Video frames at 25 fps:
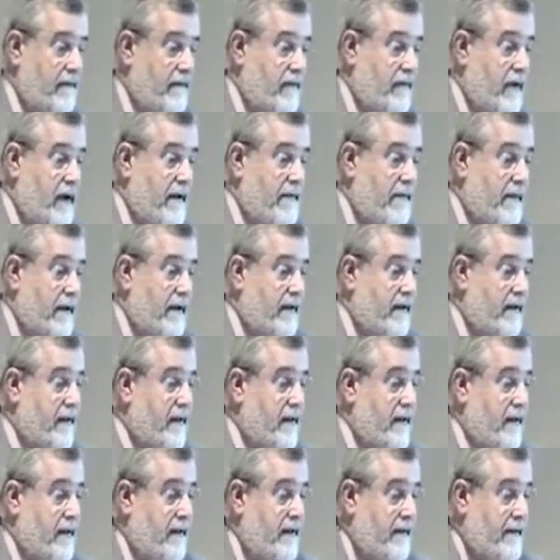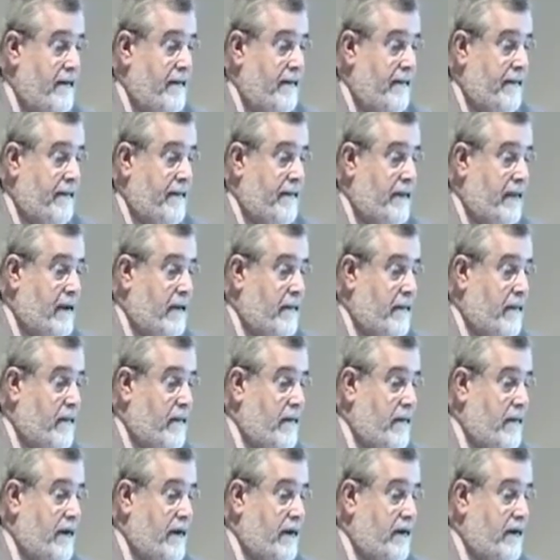Dry mouth,
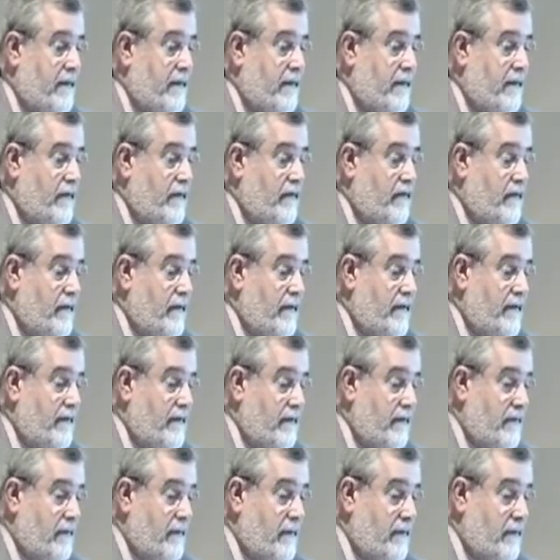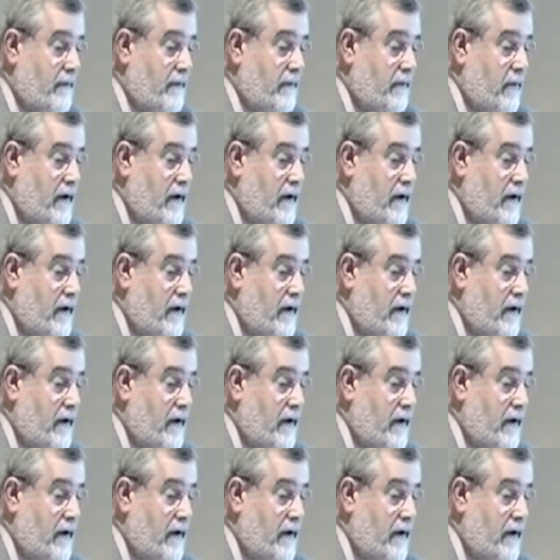temporal mandibular joint symptoms,